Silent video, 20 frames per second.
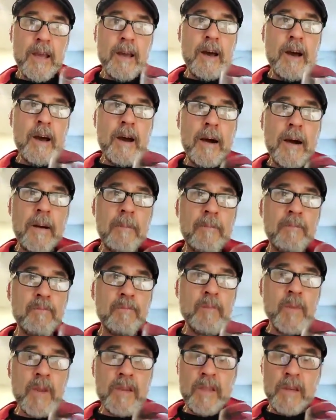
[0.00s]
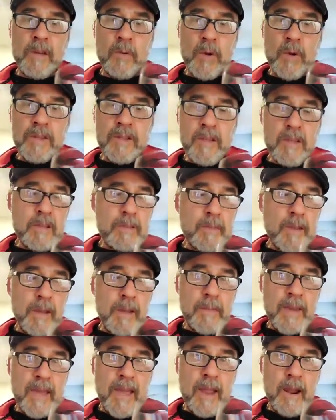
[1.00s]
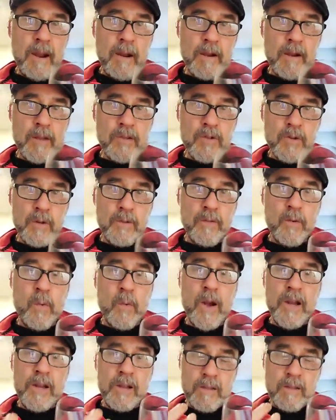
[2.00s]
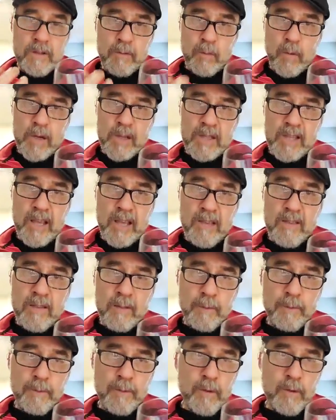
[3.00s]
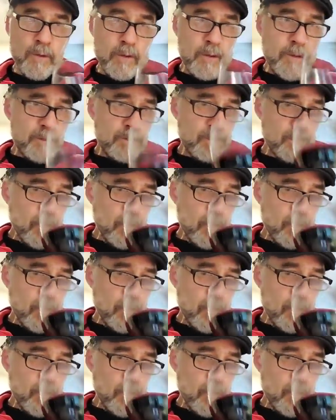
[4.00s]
because I don't want this to become a caricature of a wine. I still want to taste the fruit.